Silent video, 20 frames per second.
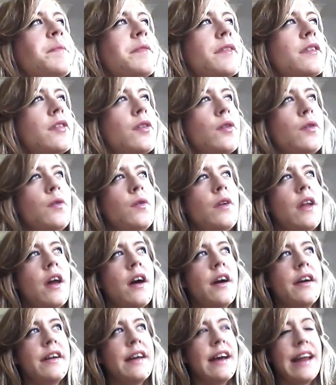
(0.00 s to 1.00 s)
to
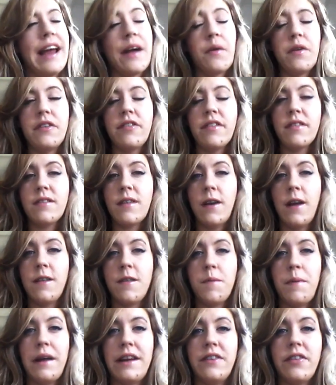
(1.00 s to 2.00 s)
learn a language and to learn
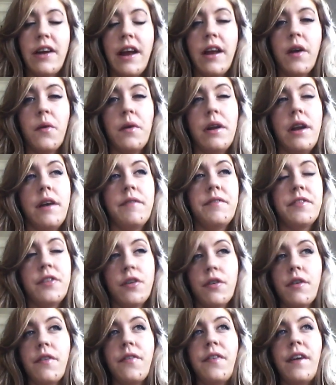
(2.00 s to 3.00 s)
to play cello and learn
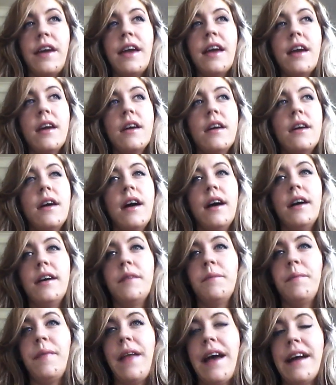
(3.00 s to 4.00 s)
photography,
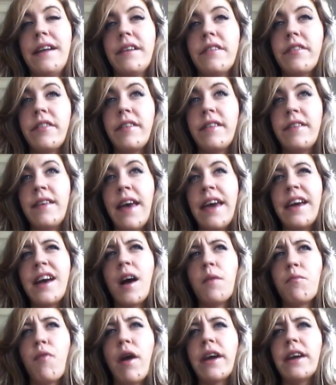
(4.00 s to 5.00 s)
and
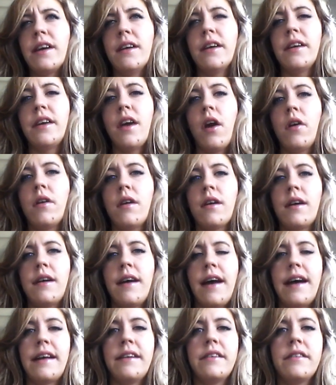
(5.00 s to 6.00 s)
take up regular
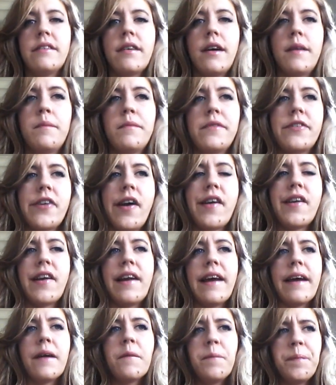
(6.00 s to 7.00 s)
yoga and
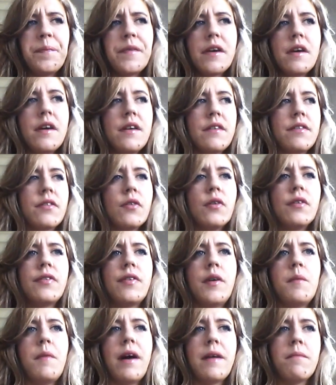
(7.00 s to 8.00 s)
journaling, sort of
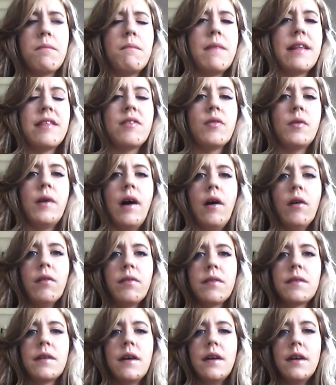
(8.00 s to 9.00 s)
for my mental
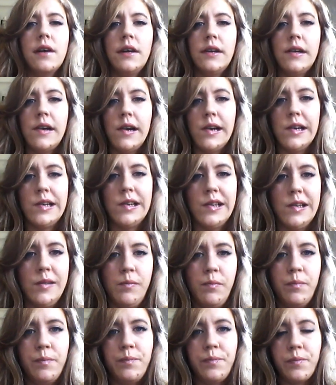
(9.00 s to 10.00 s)
health,
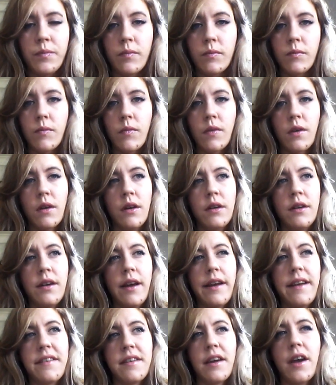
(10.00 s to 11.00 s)
and
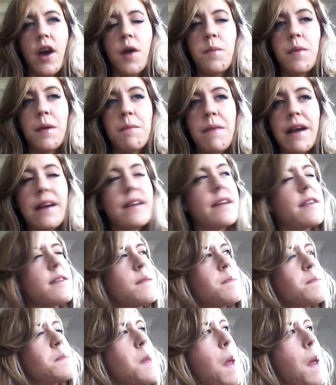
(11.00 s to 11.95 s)
like as a coping mechanism.